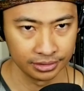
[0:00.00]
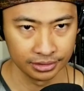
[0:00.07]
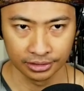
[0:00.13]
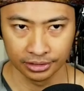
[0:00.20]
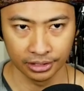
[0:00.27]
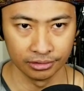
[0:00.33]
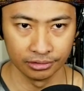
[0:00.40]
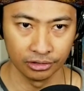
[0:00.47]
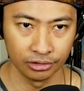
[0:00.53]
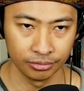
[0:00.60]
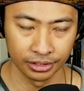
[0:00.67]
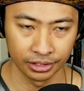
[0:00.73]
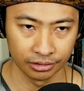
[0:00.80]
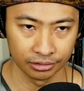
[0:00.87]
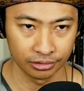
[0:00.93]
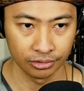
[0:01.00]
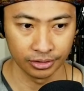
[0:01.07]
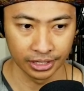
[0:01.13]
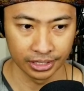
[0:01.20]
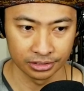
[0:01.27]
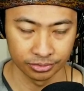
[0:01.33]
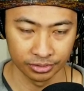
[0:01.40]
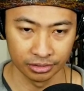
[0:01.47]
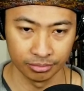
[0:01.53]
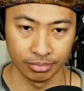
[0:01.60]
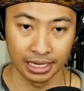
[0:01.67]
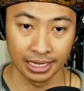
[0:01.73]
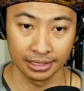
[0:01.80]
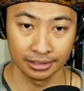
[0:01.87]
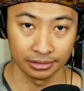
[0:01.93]
you know, nobody could throw hands with the
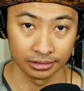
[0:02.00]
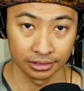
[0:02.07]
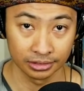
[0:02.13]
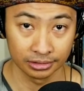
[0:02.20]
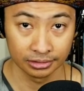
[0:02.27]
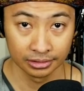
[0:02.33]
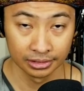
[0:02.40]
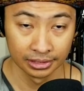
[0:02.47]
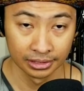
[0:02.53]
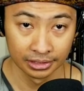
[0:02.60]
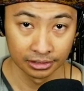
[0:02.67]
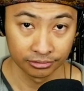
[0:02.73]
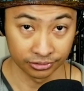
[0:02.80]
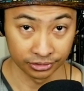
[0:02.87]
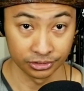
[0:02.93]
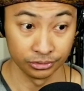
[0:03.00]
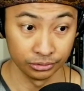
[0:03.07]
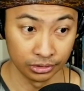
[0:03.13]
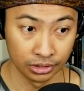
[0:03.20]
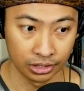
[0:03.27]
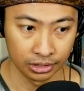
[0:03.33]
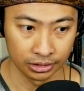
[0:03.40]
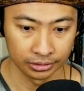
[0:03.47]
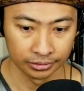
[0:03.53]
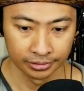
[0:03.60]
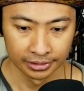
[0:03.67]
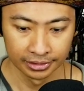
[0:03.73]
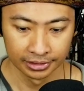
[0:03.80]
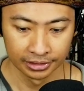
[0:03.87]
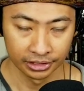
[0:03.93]
bat, you know, for too long.
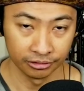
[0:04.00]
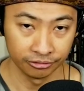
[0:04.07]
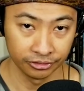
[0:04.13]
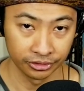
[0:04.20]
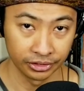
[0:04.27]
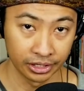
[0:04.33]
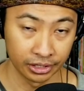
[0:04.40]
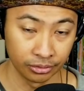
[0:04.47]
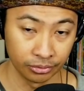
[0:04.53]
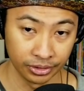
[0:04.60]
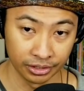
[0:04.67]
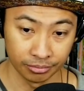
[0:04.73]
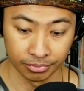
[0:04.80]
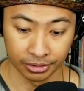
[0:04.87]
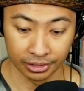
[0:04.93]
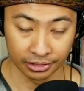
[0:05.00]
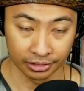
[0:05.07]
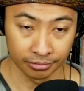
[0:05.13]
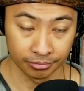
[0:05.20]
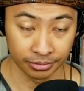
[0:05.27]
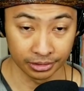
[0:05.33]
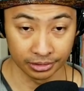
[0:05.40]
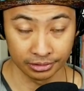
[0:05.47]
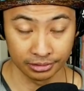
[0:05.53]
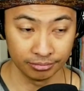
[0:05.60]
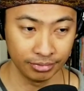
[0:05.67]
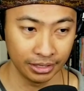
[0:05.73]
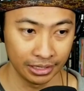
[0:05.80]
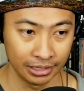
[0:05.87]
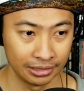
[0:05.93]
He'll figure out a way to beat you. But
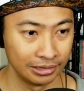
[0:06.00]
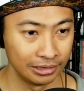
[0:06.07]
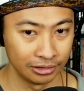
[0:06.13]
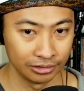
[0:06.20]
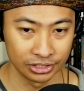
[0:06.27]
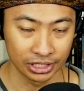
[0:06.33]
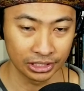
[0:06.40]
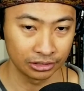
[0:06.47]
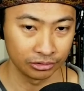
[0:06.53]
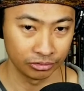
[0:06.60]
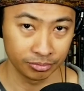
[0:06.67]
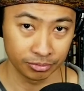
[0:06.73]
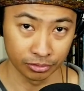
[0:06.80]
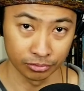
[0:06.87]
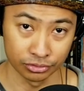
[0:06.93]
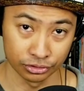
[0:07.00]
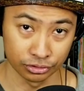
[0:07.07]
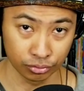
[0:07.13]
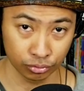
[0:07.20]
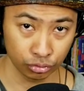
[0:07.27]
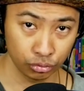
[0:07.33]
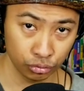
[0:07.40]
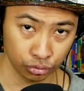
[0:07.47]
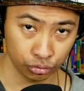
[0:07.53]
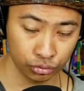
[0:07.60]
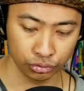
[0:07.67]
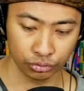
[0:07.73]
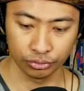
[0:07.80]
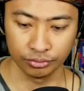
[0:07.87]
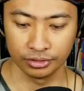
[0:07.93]
man, you know, Jack the Ripper was just
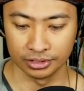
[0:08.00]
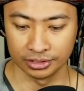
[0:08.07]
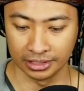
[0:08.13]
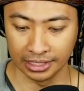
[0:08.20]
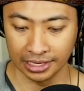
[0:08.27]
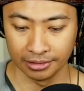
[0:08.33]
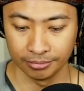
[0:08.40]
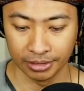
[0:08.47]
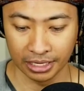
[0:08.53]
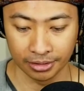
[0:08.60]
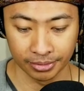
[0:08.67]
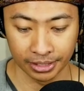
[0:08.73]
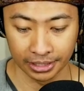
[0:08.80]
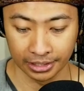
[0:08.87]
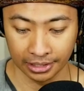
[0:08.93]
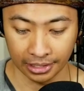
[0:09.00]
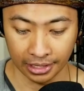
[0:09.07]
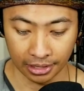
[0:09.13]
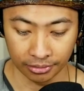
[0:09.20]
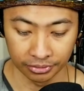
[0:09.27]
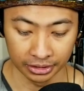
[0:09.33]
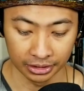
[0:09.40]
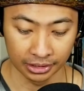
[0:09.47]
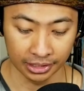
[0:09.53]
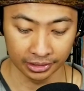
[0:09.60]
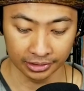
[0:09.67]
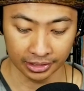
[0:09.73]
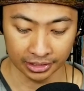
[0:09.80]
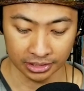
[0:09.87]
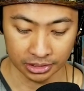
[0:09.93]
just getting Batman, and, and I really like
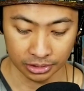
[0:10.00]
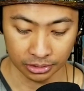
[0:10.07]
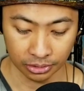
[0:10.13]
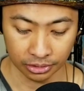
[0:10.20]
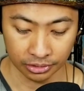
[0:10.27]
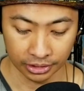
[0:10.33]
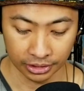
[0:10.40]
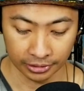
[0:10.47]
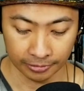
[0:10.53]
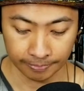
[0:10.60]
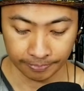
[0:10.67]
that story.